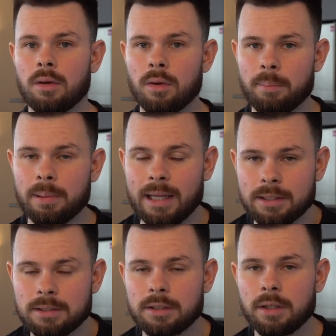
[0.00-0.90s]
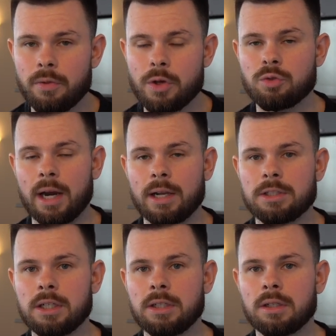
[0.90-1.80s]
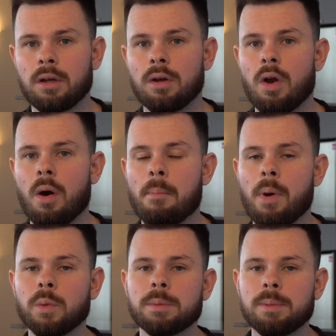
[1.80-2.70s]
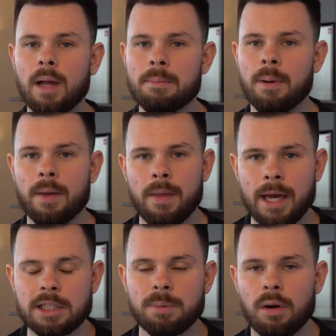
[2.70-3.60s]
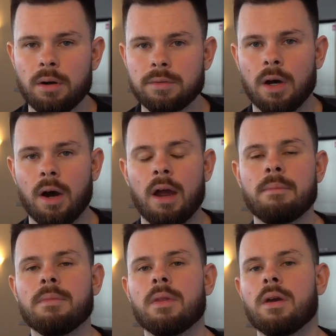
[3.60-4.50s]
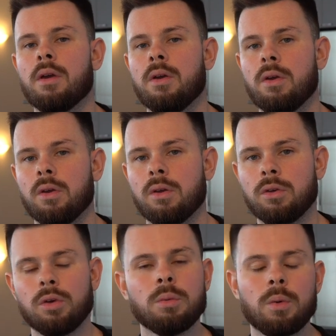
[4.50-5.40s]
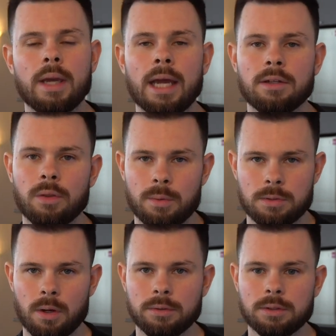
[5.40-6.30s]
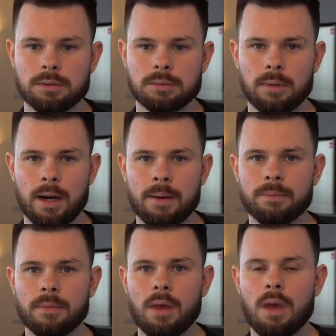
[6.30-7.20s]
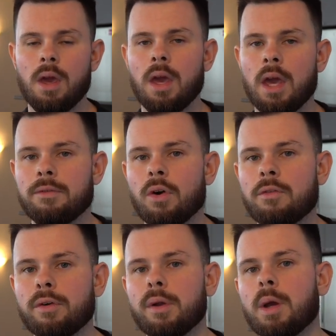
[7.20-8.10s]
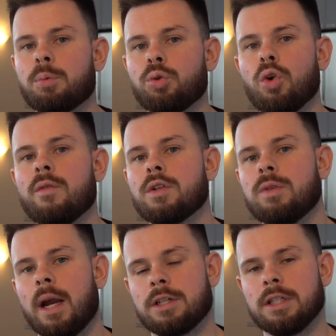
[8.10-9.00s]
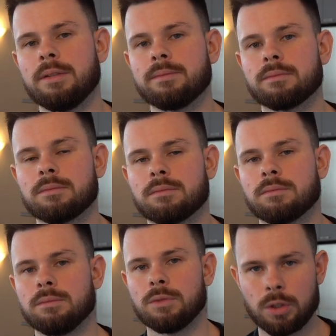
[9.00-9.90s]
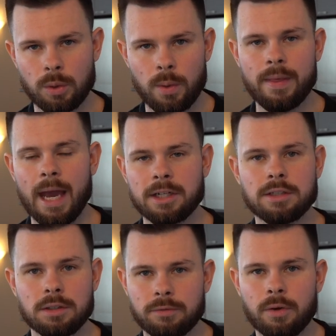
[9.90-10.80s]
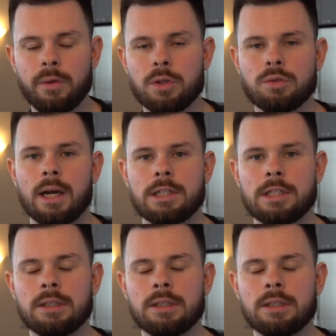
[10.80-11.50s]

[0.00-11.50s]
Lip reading: plus the strategy multiplied by the exponent of time, you will get the result, right? If you're following a proven strategy, you're doing the actions, you're following the strategy,